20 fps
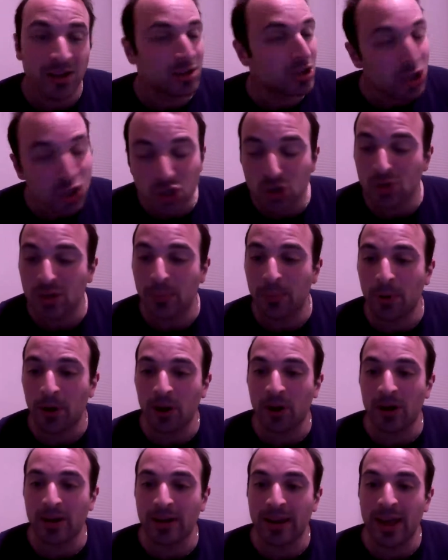Just shoot the
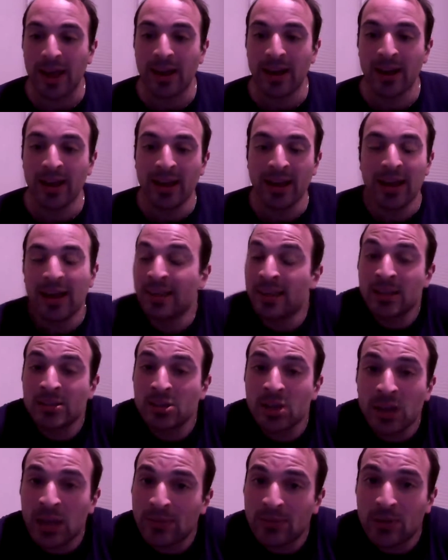puck on net. And that's
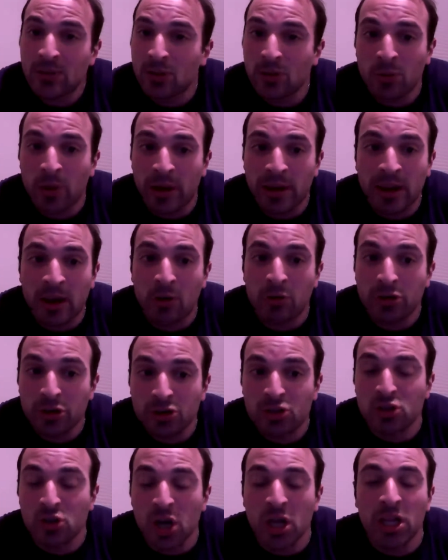all you have to do right now. When you're
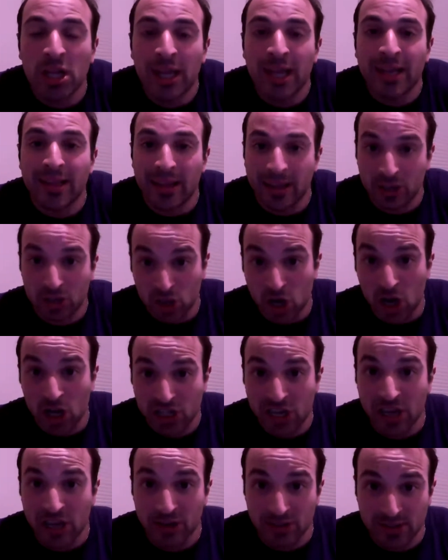struggling like
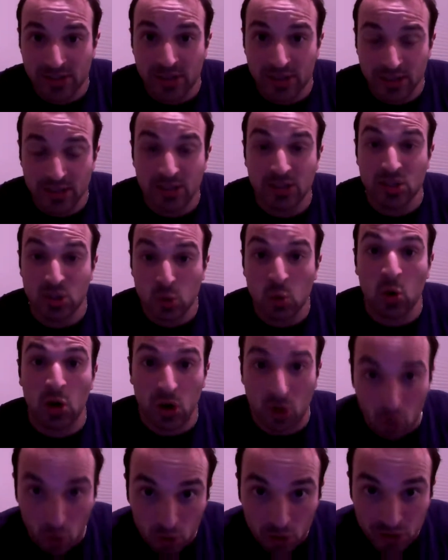Josh Anderson is to score
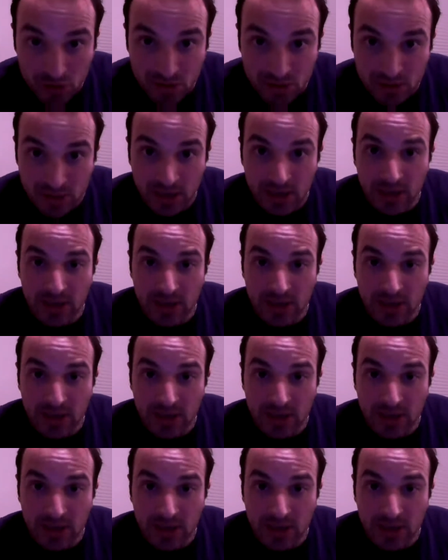goals,